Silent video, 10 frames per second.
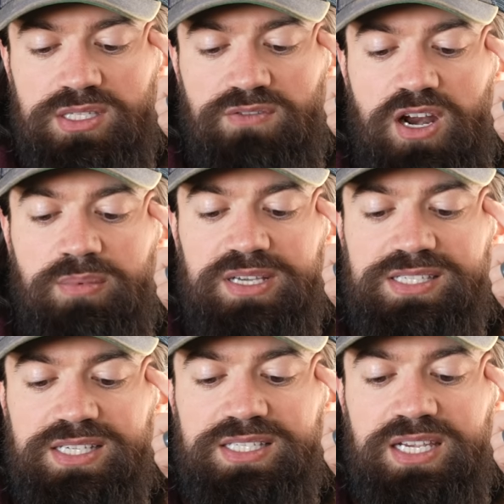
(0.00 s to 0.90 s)
Divided by
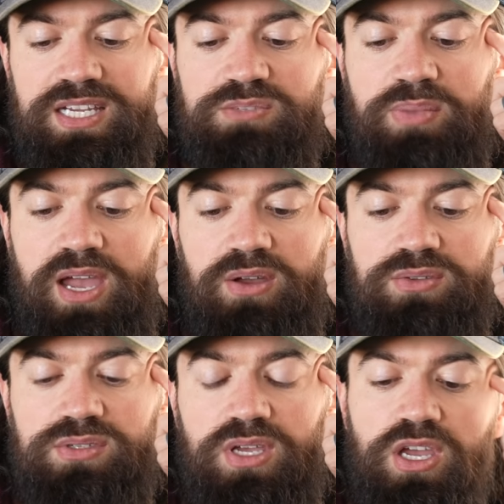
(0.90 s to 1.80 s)
16 is pounds.